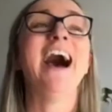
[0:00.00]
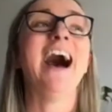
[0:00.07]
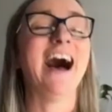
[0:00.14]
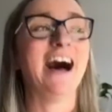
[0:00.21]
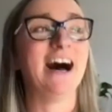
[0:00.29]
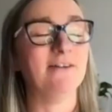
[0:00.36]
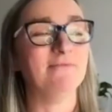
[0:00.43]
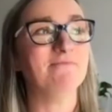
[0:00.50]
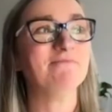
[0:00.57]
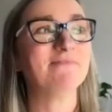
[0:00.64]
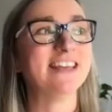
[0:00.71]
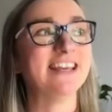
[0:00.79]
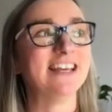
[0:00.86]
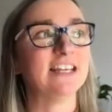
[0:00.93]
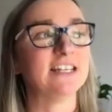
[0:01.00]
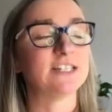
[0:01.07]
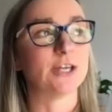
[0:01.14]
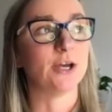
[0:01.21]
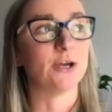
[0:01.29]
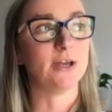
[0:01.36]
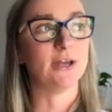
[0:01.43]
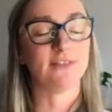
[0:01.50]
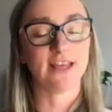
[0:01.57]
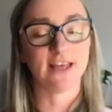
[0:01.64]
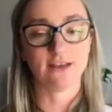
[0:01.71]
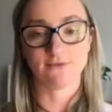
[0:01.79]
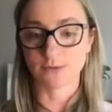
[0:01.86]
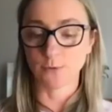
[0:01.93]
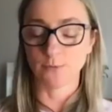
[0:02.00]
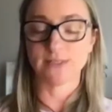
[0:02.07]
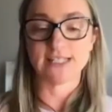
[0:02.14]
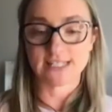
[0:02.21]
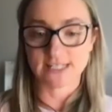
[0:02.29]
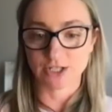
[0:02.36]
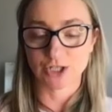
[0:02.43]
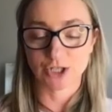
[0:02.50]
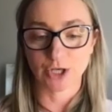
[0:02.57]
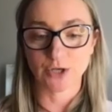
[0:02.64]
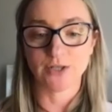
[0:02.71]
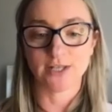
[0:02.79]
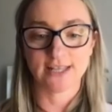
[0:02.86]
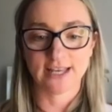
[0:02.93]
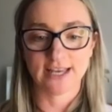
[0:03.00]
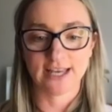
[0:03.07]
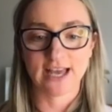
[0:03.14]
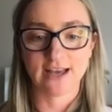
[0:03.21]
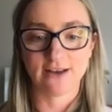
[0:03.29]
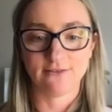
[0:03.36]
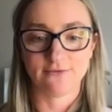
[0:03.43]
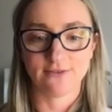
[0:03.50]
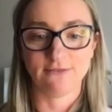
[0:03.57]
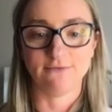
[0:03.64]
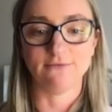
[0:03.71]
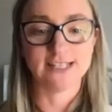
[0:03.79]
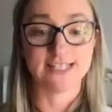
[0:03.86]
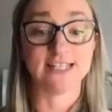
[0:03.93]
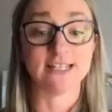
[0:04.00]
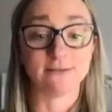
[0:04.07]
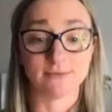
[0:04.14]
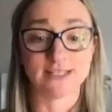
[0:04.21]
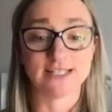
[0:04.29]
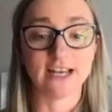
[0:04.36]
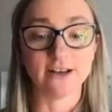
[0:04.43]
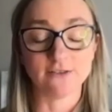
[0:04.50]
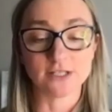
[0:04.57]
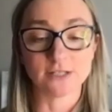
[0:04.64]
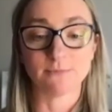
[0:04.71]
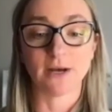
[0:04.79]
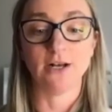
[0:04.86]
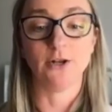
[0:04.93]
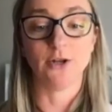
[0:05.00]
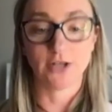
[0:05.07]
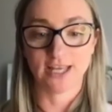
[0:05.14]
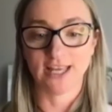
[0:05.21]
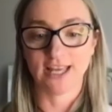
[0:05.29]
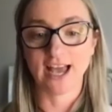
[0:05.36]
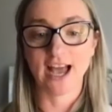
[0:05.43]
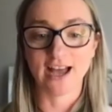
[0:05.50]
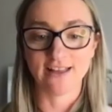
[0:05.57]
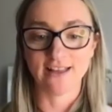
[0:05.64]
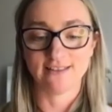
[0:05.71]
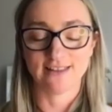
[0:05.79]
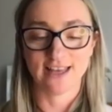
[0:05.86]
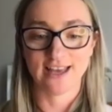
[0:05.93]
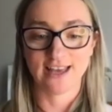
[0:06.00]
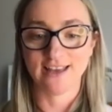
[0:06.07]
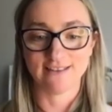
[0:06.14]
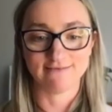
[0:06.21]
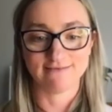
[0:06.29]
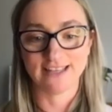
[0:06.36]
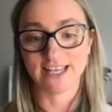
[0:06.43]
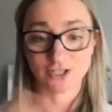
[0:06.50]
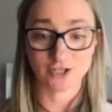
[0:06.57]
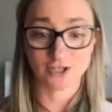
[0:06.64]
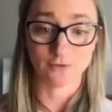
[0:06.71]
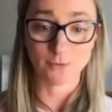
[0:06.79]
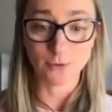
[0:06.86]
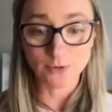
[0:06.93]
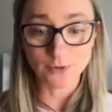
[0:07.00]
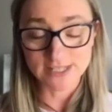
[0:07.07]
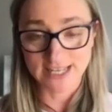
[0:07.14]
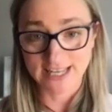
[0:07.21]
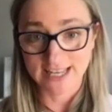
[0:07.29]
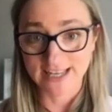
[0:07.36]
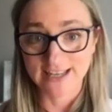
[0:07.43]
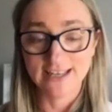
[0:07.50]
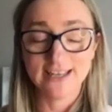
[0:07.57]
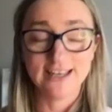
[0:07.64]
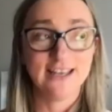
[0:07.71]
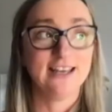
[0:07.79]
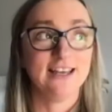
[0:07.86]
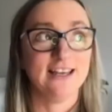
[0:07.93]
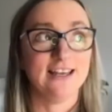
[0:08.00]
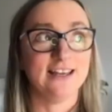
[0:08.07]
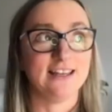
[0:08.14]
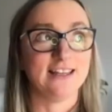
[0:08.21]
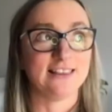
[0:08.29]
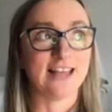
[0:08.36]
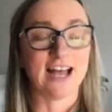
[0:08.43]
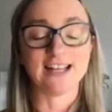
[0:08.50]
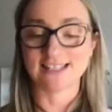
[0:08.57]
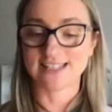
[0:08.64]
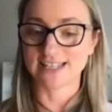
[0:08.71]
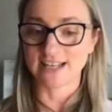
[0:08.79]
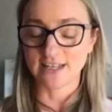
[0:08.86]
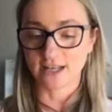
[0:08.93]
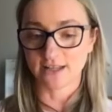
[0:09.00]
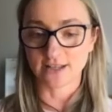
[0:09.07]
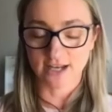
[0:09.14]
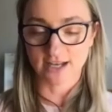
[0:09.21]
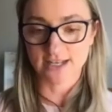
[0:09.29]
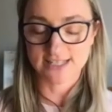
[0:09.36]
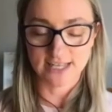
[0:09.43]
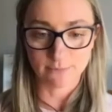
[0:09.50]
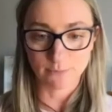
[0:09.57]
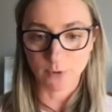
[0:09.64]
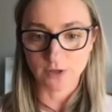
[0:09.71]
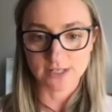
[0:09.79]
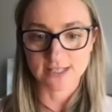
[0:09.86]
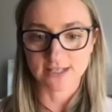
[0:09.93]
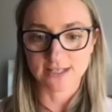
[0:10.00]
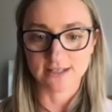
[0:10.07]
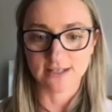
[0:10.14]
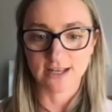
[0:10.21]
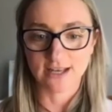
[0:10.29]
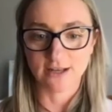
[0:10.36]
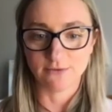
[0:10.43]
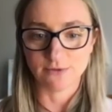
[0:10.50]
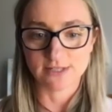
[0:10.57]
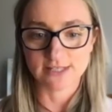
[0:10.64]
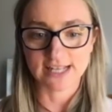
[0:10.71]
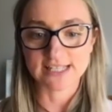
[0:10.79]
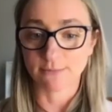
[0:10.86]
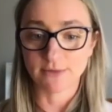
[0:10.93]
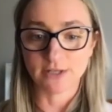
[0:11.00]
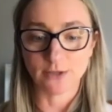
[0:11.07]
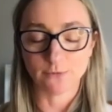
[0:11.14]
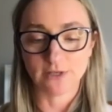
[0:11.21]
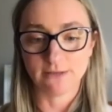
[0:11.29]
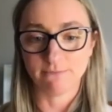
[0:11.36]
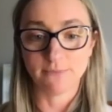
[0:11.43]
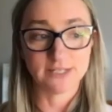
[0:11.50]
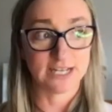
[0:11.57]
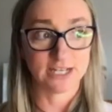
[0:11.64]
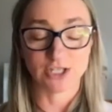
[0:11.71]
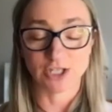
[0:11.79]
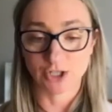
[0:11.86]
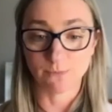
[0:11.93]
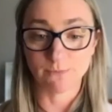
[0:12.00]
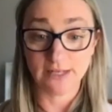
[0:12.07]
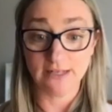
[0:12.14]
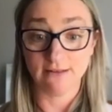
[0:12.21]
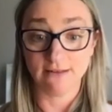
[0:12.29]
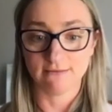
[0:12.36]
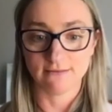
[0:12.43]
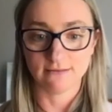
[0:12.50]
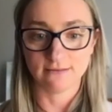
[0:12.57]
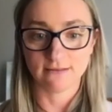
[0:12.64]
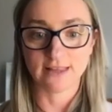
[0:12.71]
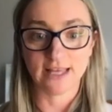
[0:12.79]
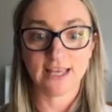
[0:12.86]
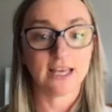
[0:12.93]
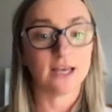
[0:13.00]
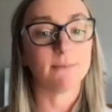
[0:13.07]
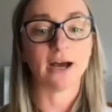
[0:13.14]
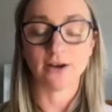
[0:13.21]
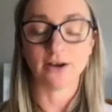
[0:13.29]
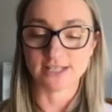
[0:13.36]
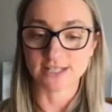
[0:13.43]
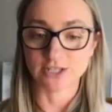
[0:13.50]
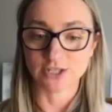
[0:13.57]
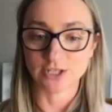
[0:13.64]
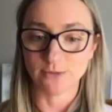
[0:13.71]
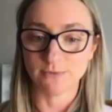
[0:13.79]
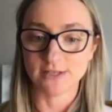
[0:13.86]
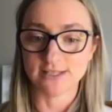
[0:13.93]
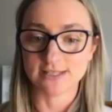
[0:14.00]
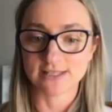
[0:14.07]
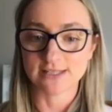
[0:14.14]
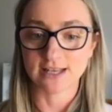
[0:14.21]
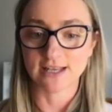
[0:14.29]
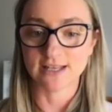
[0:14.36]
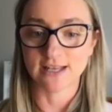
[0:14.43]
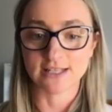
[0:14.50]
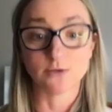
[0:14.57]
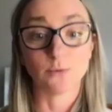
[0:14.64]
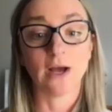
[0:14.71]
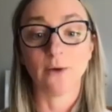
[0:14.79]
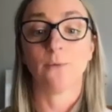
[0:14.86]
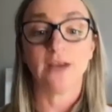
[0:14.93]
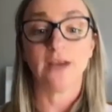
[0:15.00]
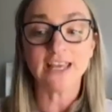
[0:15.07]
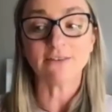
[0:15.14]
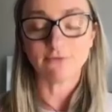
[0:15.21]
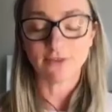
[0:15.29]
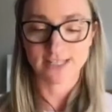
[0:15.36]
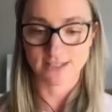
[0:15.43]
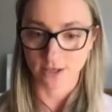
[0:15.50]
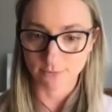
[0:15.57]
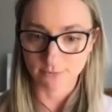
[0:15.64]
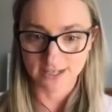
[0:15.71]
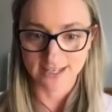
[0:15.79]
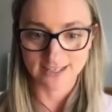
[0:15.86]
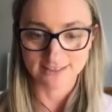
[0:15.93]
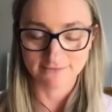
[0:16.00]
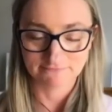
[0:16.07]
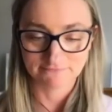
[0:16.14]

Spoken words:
So if a small business can show that they have invested in themselves by looking at their ESG reporting, that's another kind of tick box, and that's something that we potentially should be thinking about as consumers as to where we invest our money.